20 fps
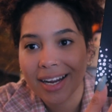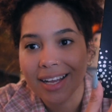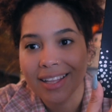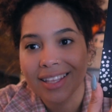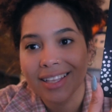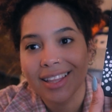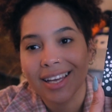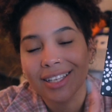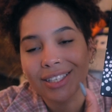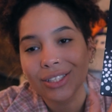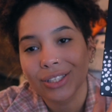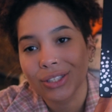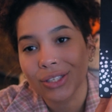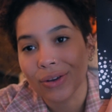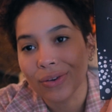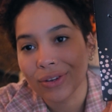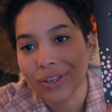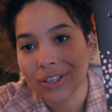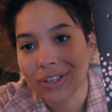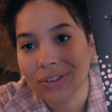I think that's
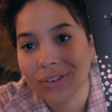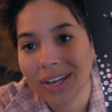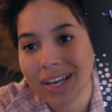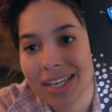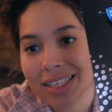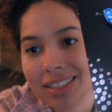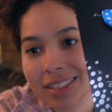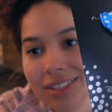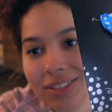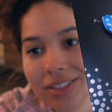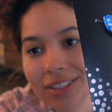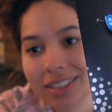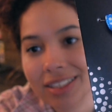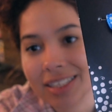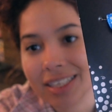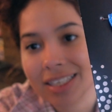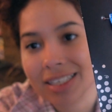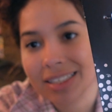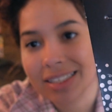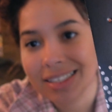so cute. It has little
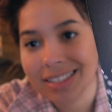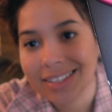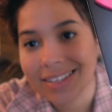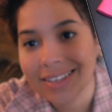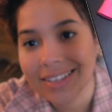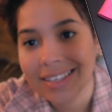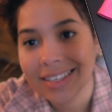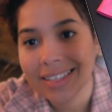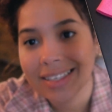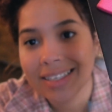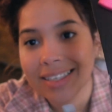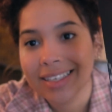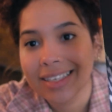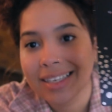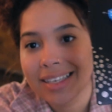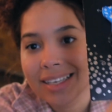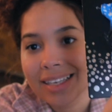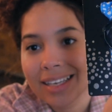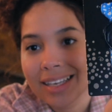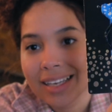daisies on it
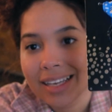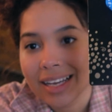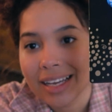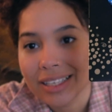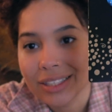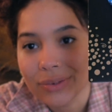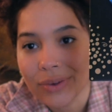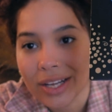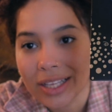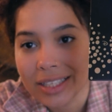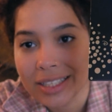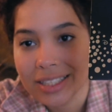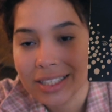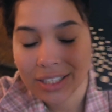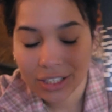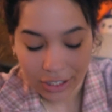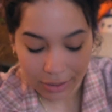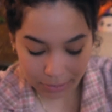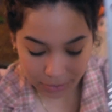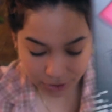as well as the
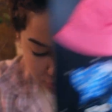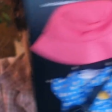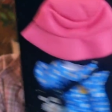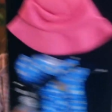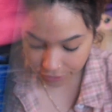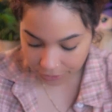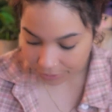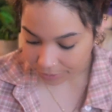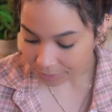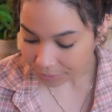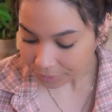jumpsuit.